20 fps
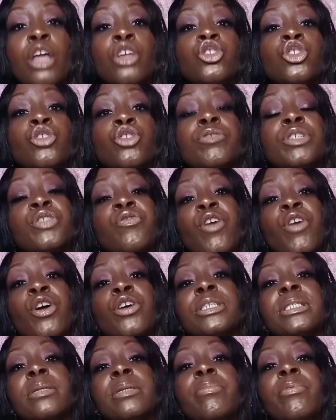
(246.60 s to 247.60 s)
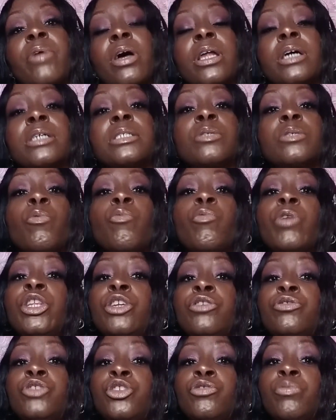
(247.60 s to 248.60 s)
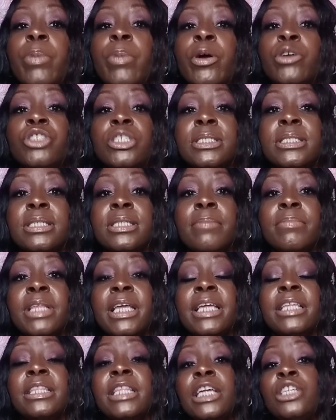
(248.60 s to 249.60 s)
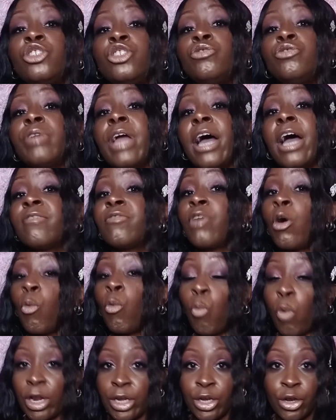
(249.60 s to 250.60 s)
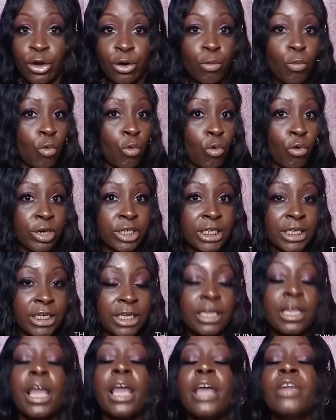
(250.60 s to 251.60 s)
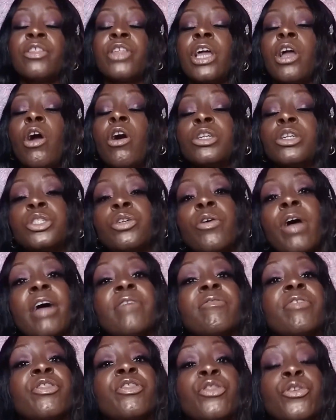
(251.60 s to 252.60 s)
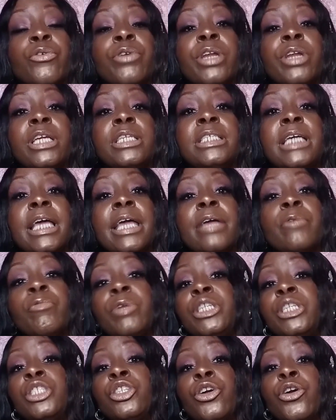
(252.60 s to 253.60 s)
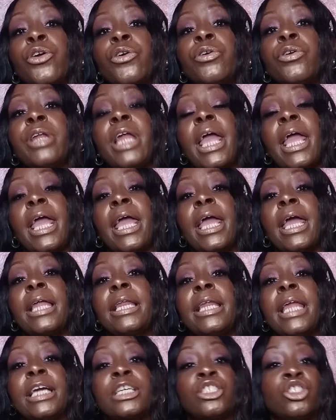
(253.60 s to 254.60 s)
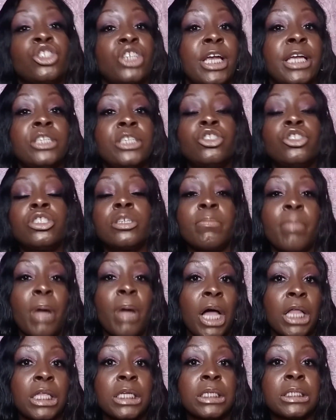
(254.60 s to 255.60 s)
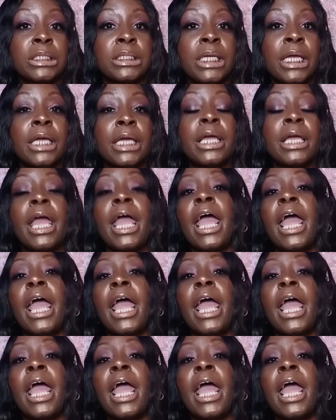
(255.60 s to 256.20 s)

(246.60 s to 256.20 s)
So as far as the products, when you do purchase something, they do have a 1-year warranty. They also have a 30-day return and exchange policy.